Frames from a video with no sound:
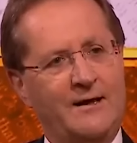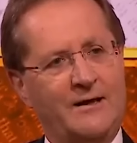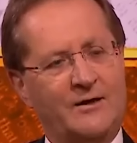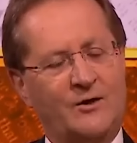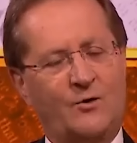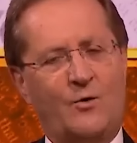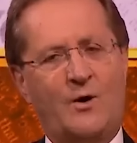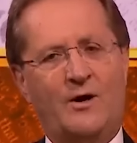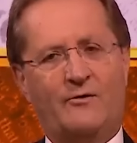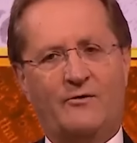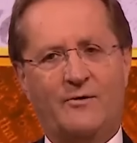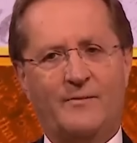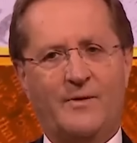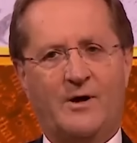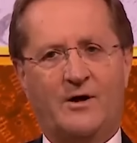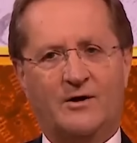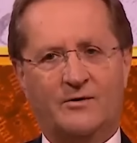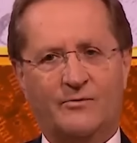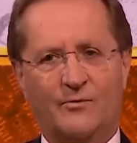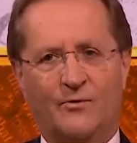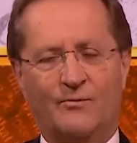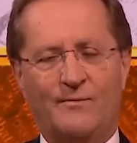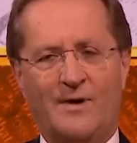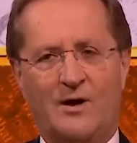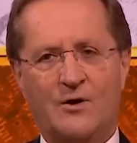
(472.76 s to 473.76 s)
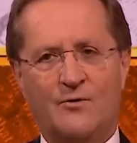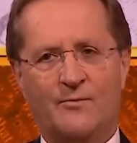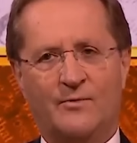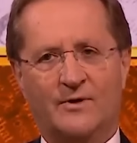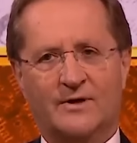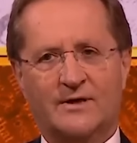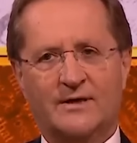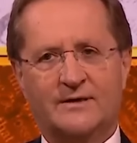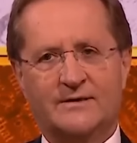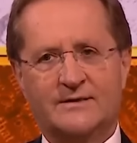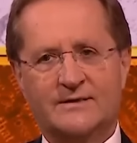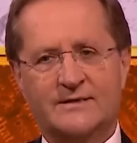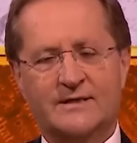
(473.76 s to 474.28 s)
quite a remarkable
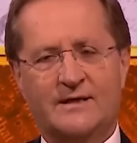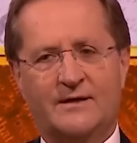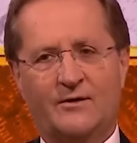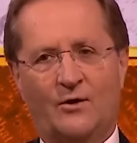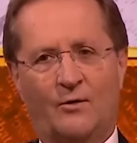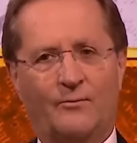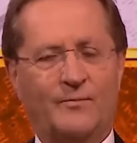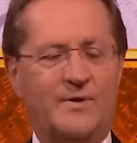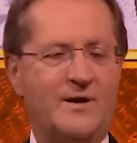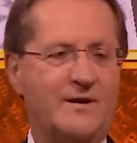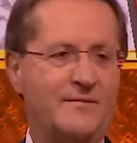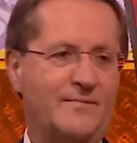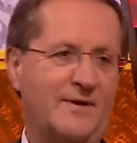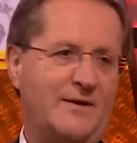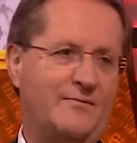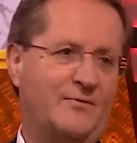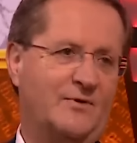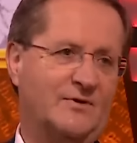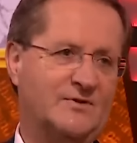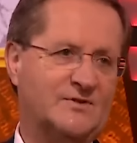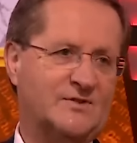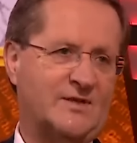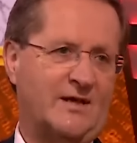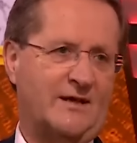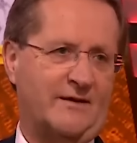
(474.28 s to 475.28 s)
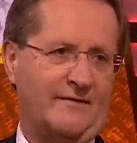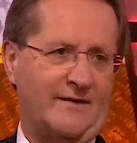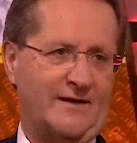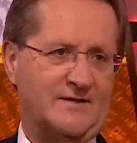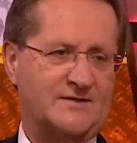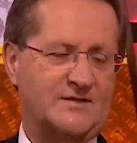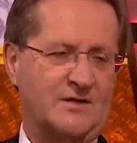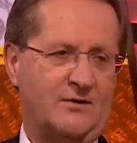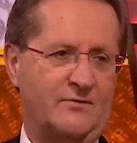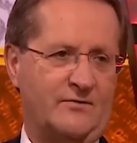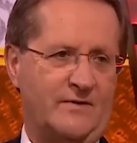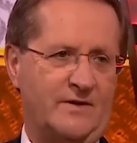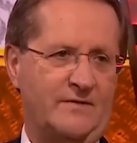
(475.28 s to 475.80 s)
moment, and not many people can say that.
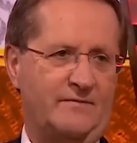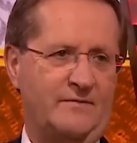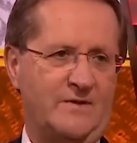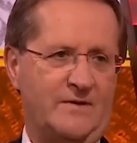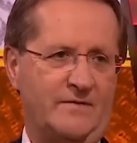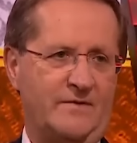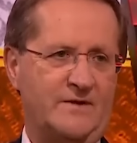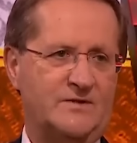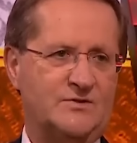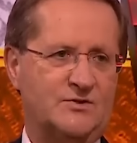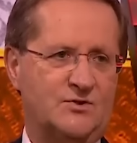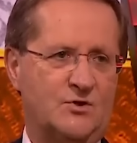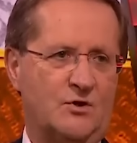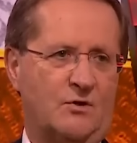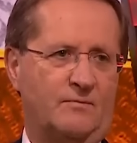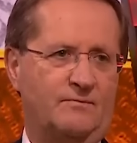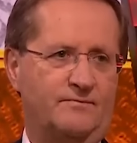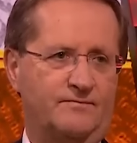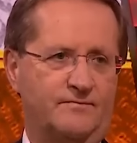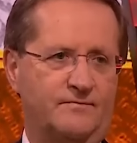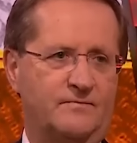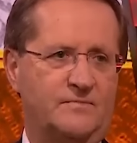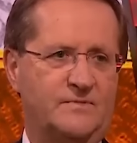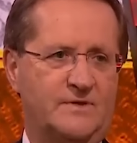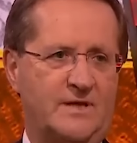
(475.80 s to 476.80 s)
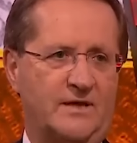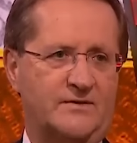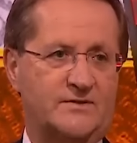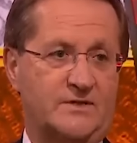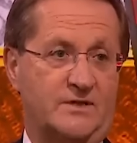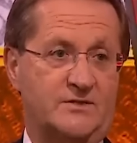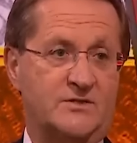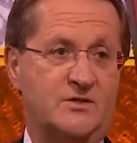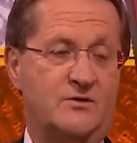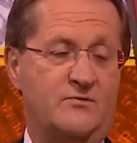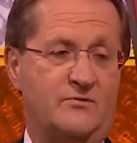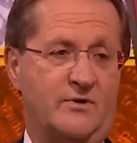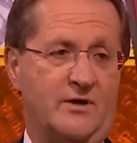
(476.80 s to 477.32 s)
So this job does,
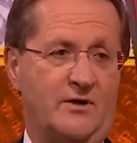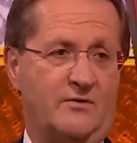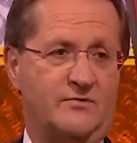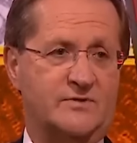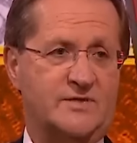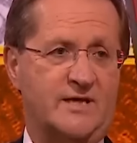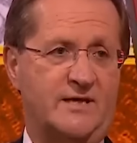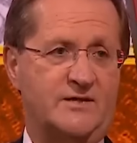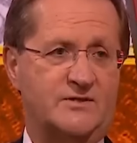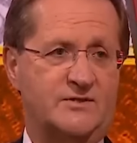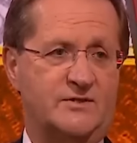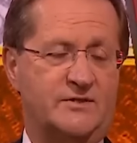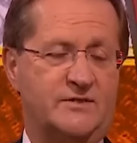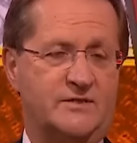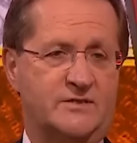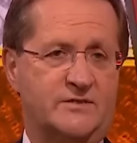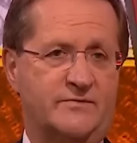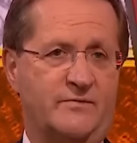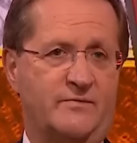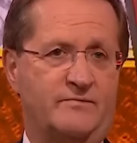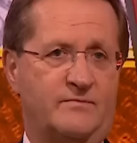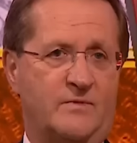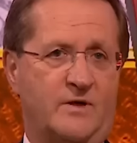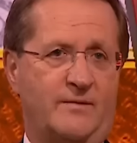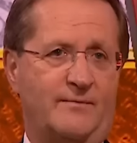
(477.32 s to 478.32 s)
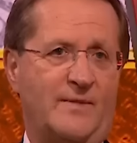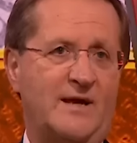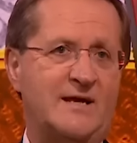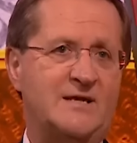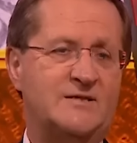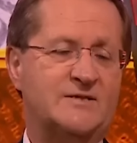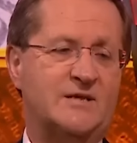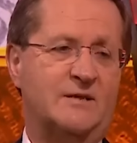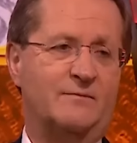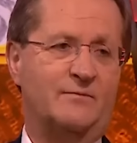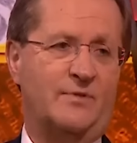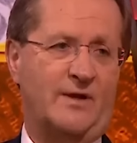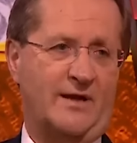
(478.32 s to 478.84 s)
as you know, takes you to some
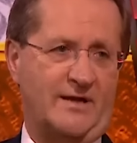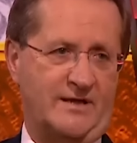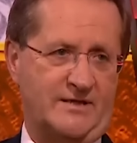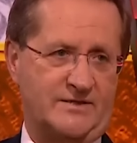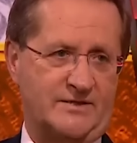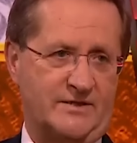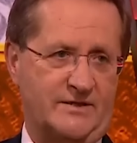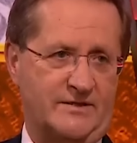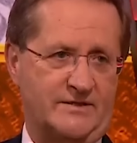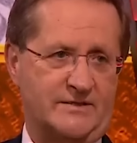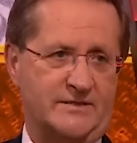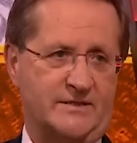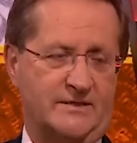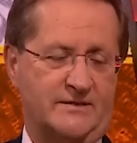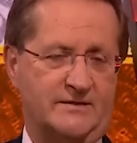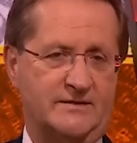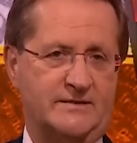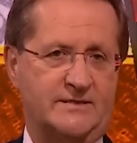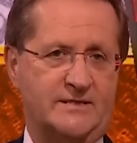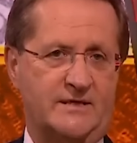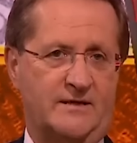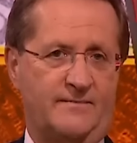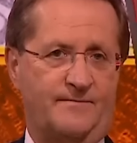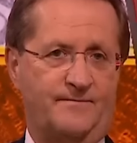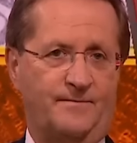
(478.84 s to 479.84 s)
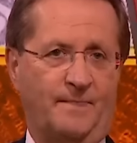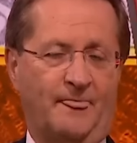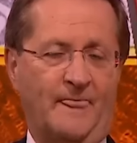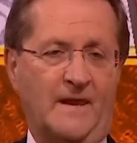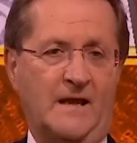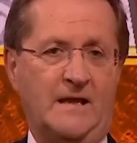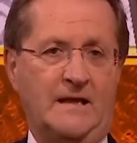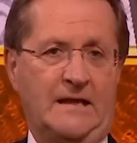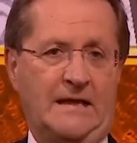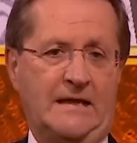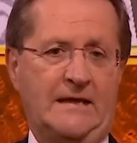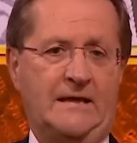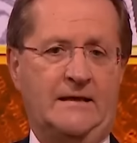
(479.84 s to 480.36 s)
amazing places. And
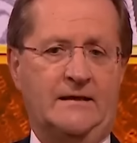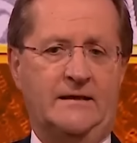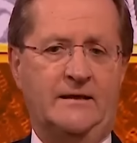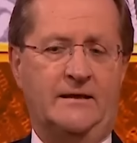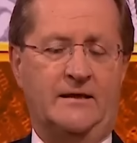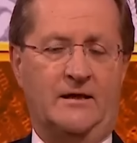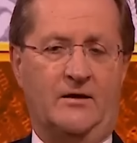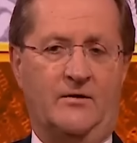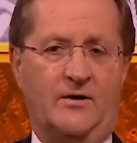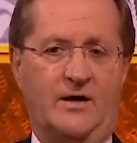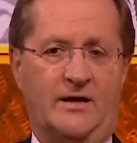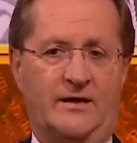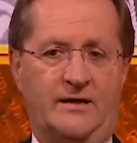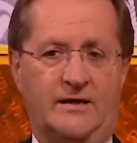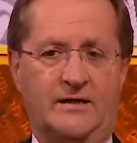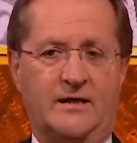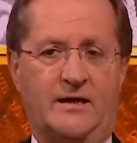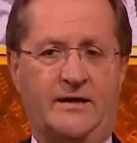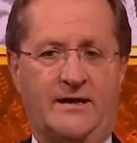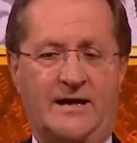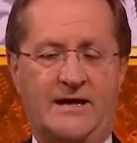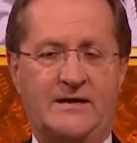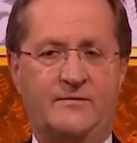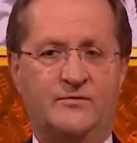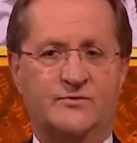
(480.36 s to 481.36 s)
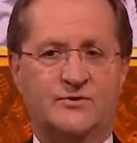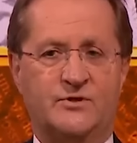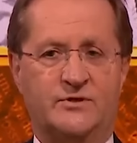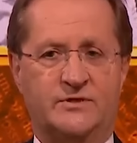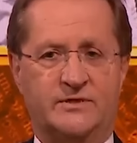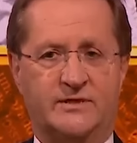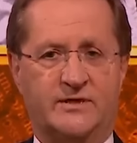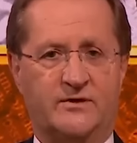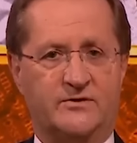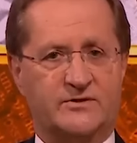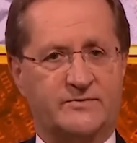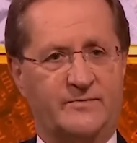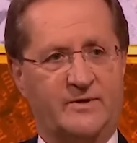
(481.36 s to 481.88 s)
you know, and it enables you to
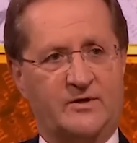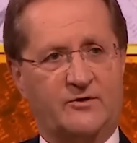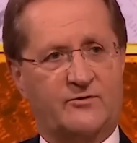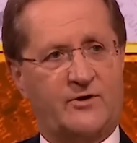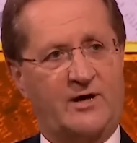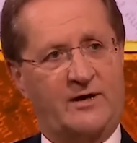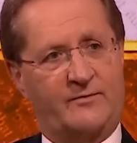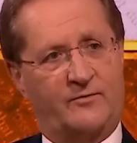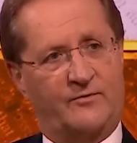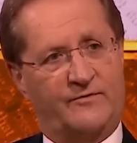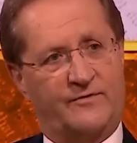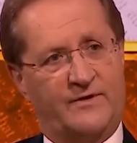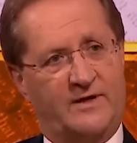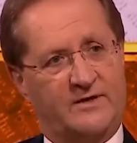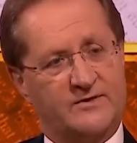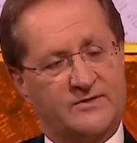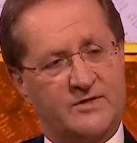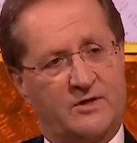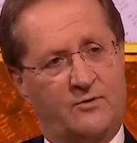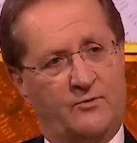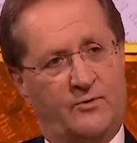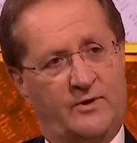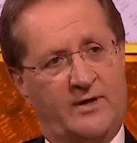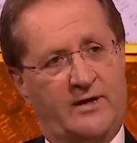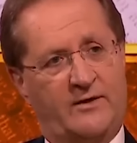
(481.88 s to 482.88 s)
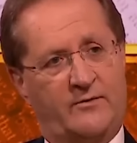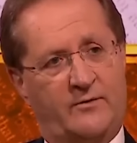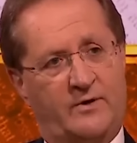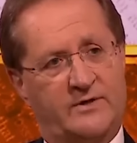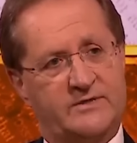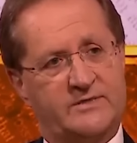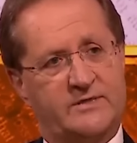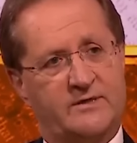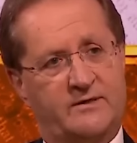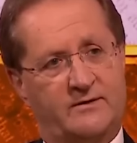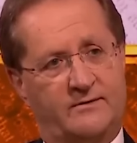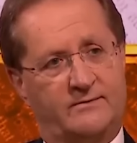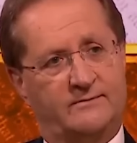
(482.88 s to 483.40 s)
do some incredible things that you wouldn't otherwise
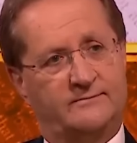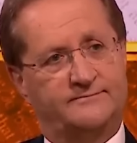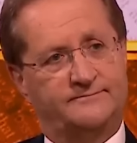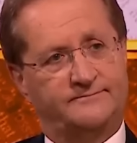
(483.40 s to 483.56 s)
do.